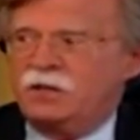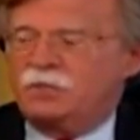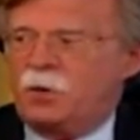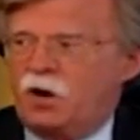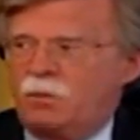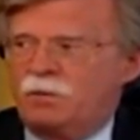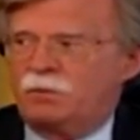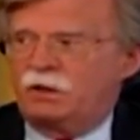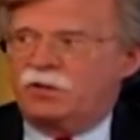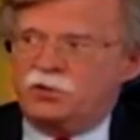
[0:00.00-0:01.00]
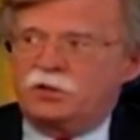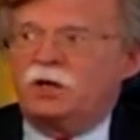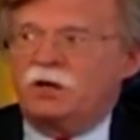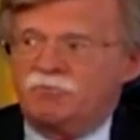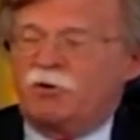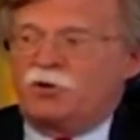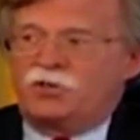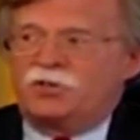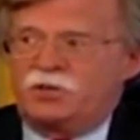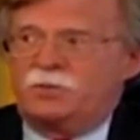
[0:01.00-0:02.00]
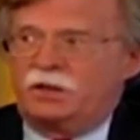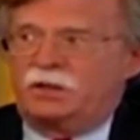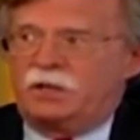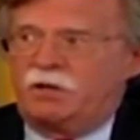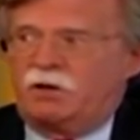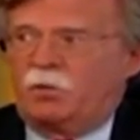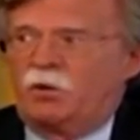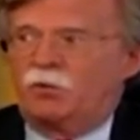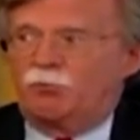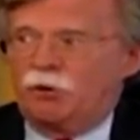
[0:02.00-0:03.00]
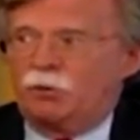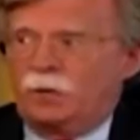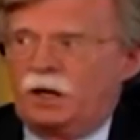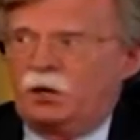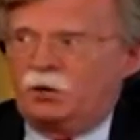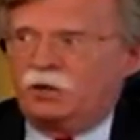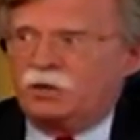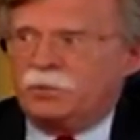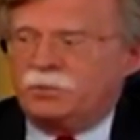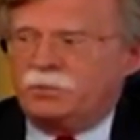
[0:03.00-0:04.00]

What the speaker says: Department militia, versus the military, where the real power is.